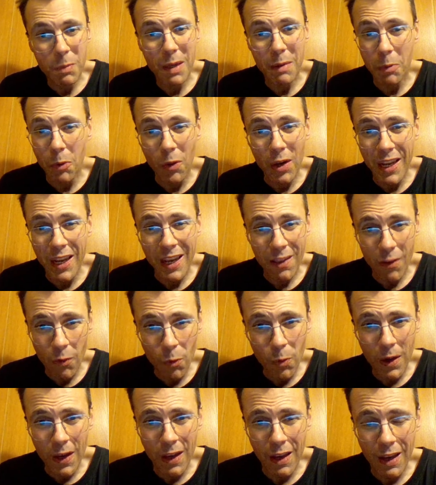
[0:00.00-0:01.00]
people get
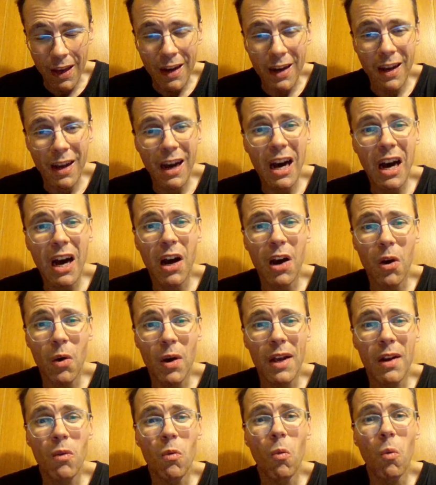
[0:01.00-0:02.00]
away and how
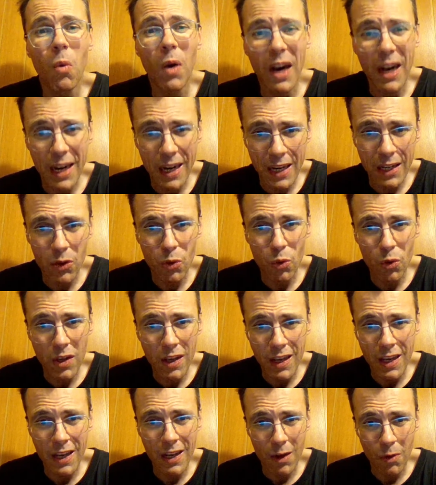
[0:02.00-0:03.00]
and why do they
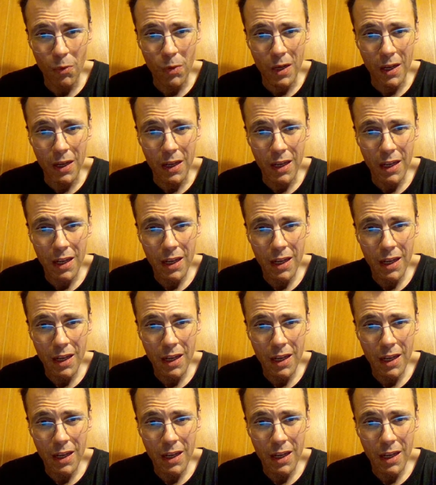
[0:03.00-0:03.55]
get away.